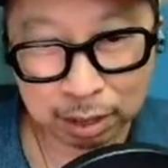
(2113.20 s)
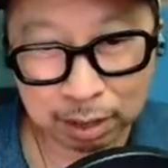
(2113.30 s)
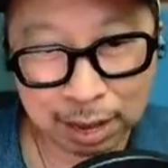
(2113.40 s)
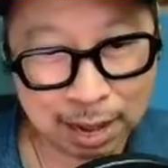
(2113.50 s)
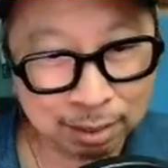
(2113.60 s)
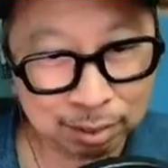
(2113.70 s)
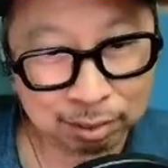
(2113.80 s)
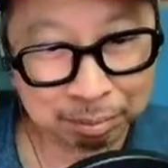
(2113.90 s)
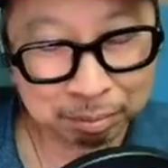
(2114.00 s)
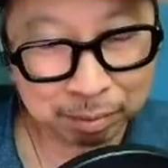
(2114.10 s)

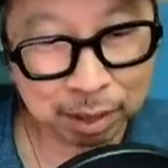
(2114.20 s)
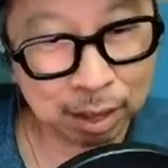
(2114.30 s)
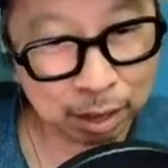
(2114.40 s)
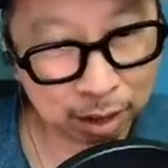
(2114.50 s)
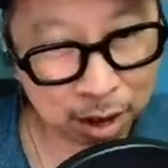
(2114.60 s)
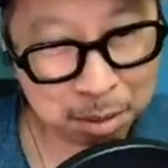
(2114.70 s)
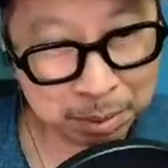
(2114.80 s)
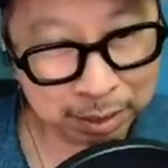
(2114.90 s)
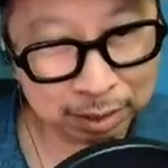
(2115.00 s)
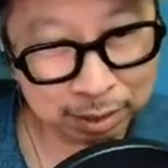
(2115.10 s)
Lance,
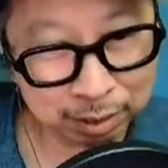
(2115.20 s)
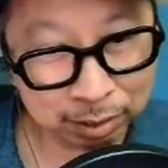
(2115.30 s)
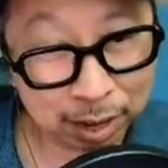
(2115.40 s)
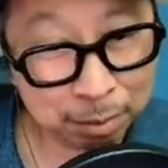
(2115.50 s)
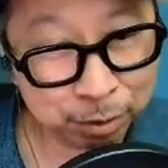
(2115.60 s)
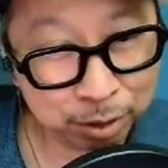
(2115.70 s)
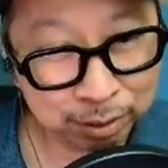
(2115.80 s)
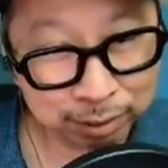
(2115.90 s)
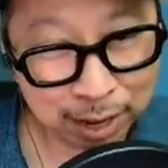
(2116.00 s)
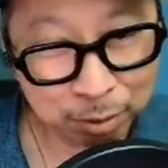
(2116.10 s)
comment is, I'm very
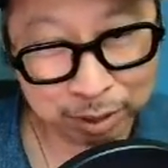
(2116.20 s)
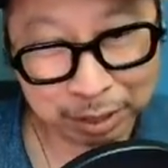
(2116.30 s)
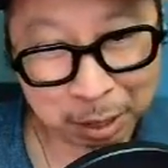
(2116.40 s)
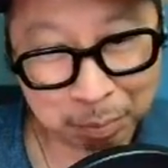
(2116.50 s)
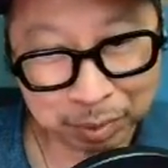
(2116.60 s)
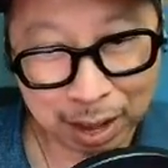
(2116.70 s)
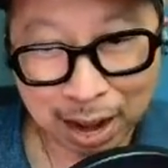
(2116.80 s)
sad right now.